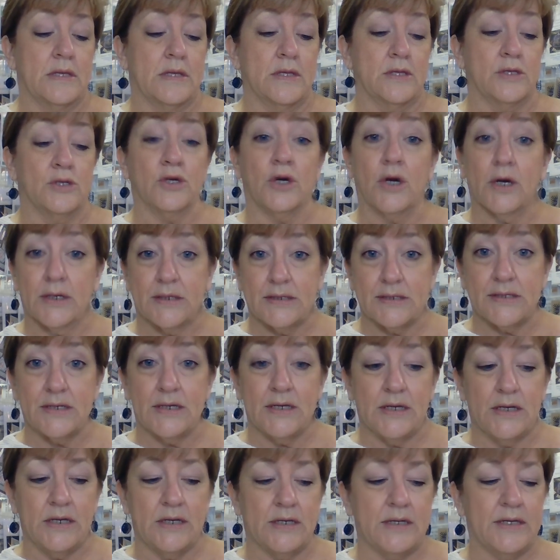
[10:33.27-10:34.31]
dog
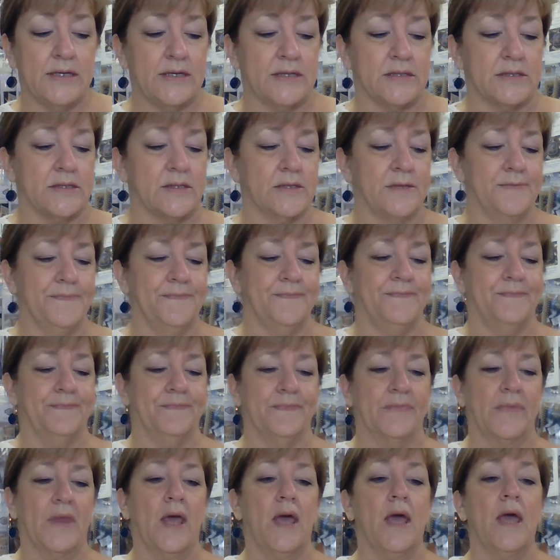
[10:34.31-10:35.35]
sitting it is.
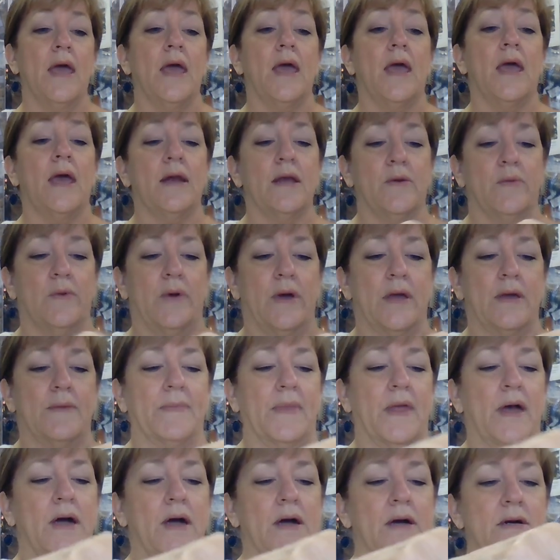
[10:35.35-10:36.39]
Anyway,
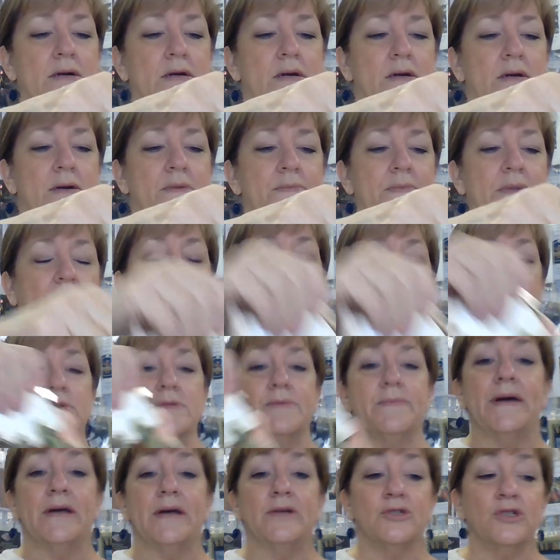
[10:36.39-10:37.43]
I was
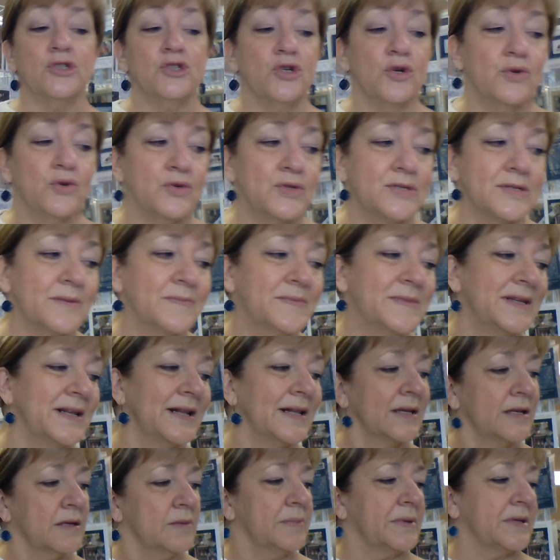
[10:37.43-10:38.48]
about to show you something a
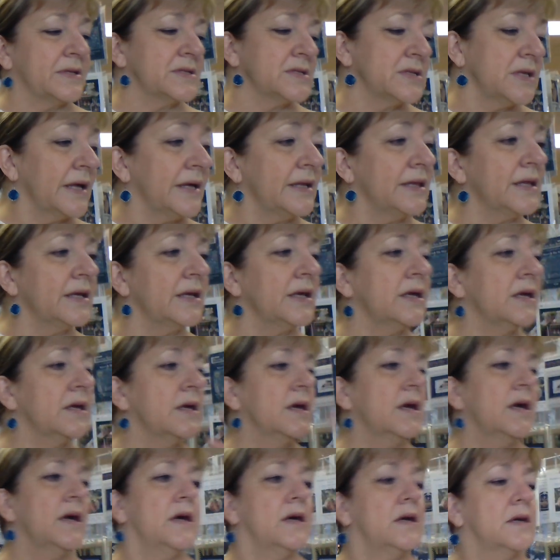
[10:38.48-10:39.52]
little bit slightly
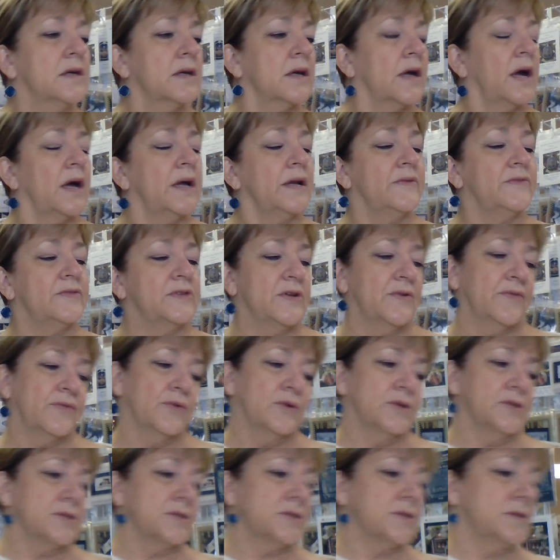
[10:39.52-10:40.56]
kind of
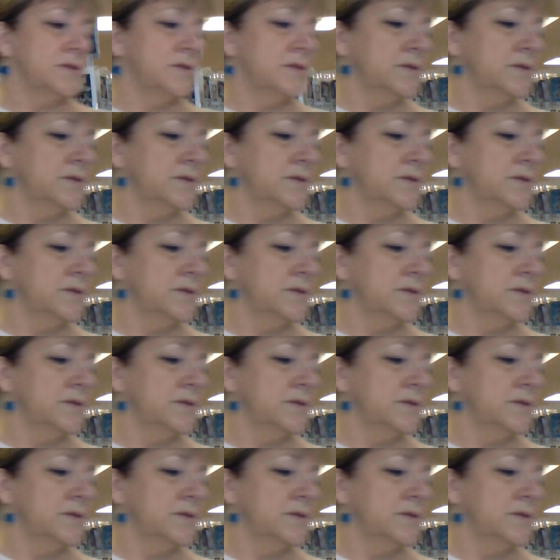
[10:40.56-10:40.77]
different